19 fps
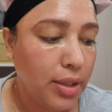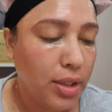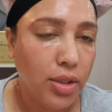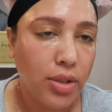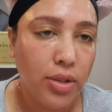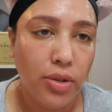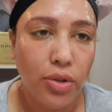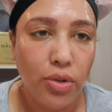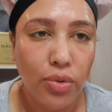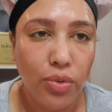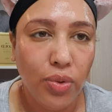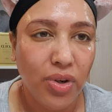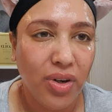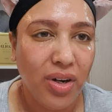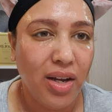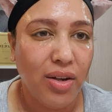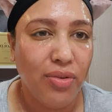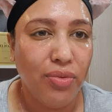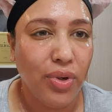These needles were
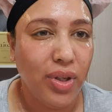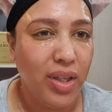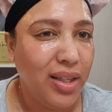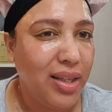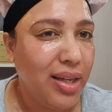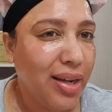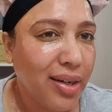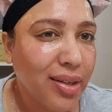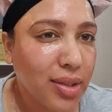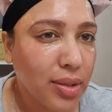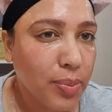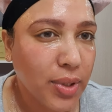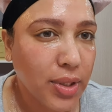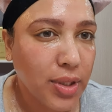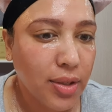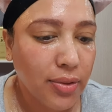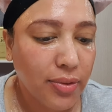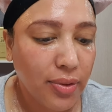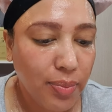not really that
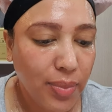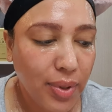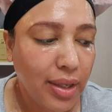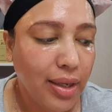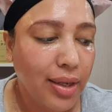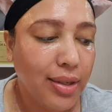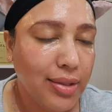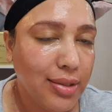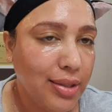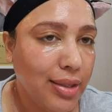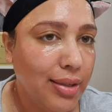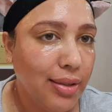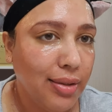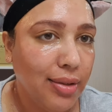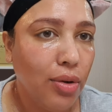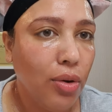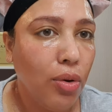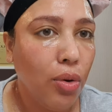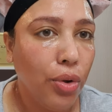expensive. I mean, like I said,
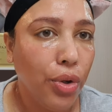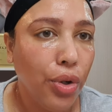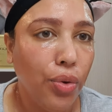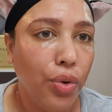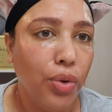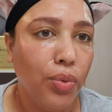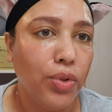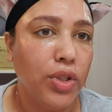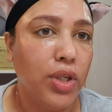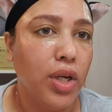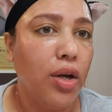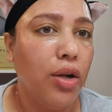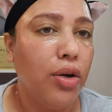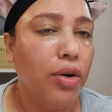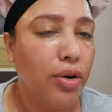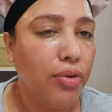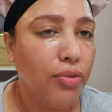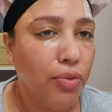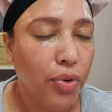the whole unit was
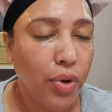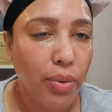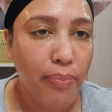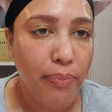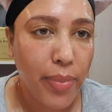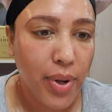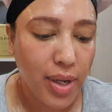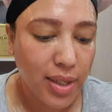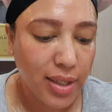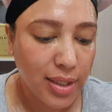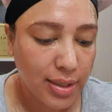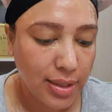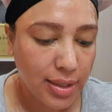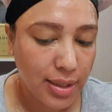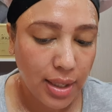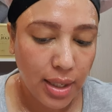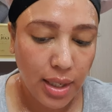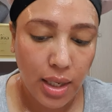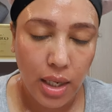140
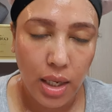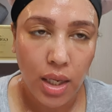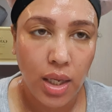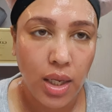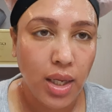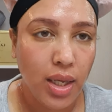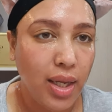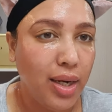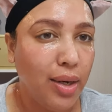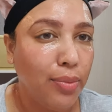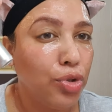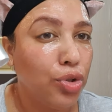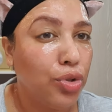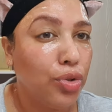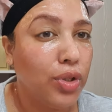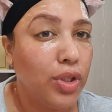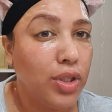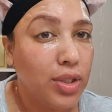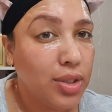bucks, and I'm
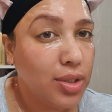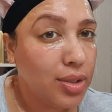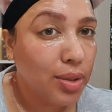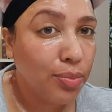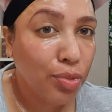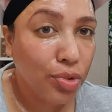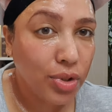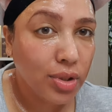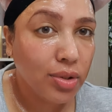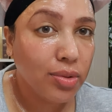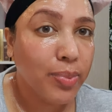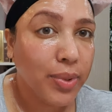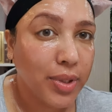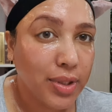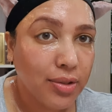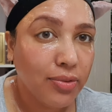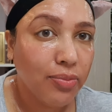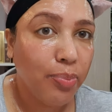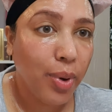sure this is the most
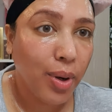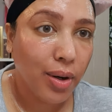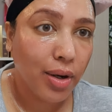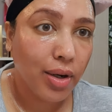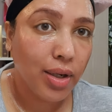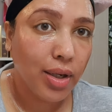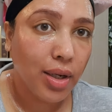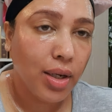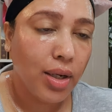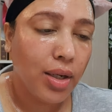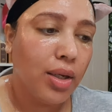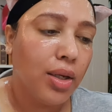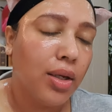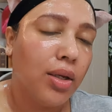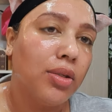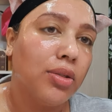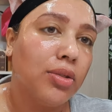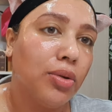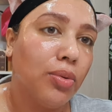expensive part.
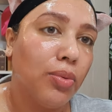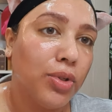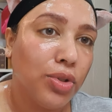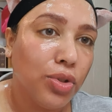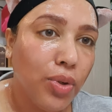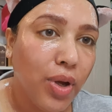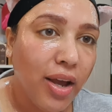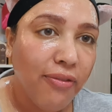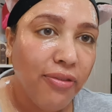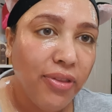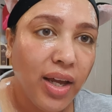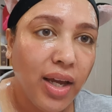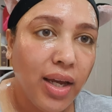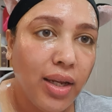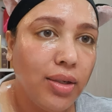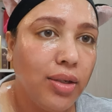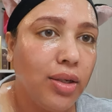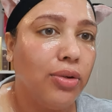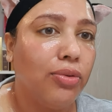So once you have
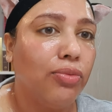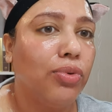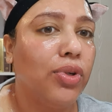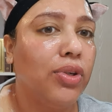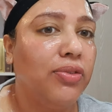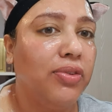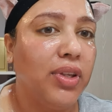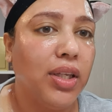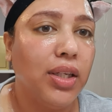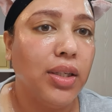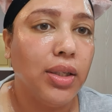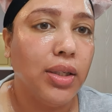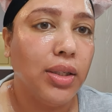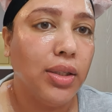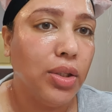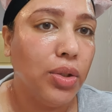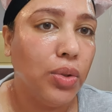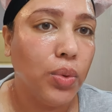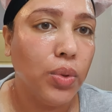that, then refilling
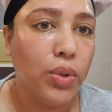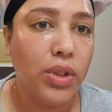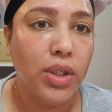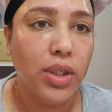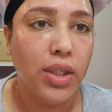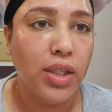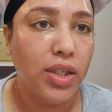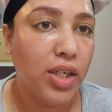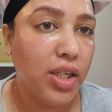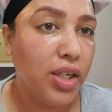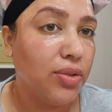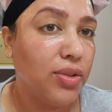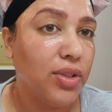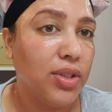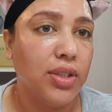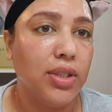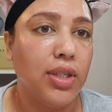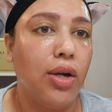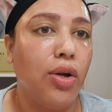doing the other needles
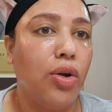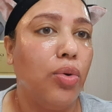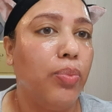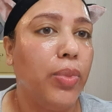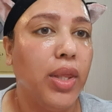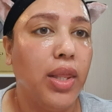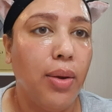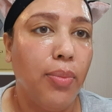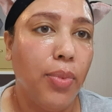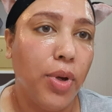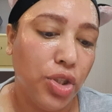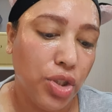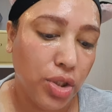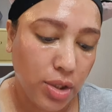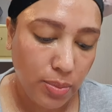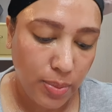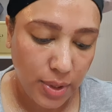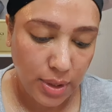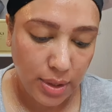is not gonna be that much
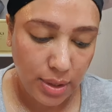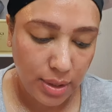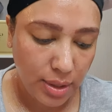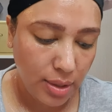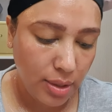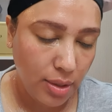expensive.